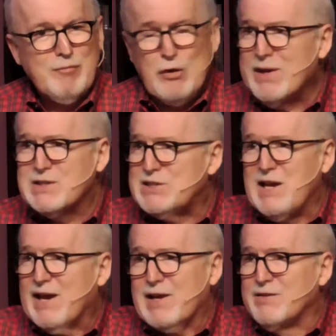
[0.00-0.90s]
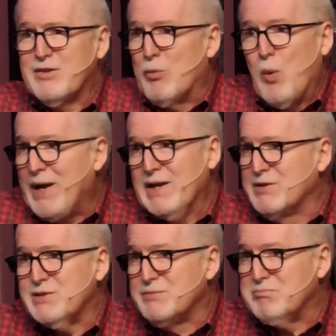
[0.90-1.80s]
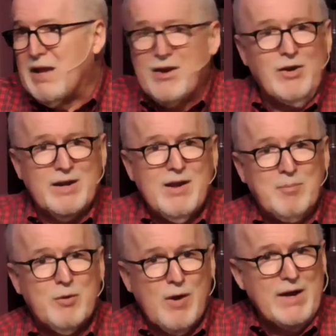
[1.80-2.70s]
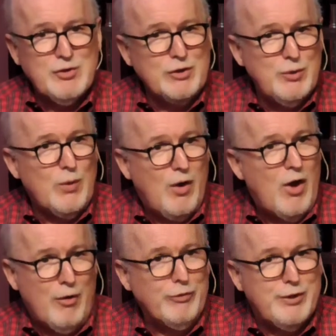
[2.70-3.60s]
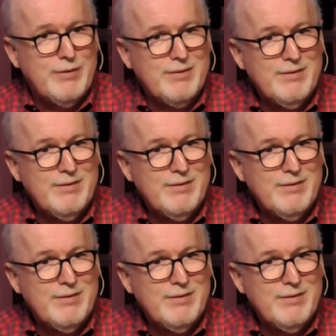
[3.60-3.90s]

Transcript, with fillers: If you get sick, the wedding's not going to come crashing to a halt.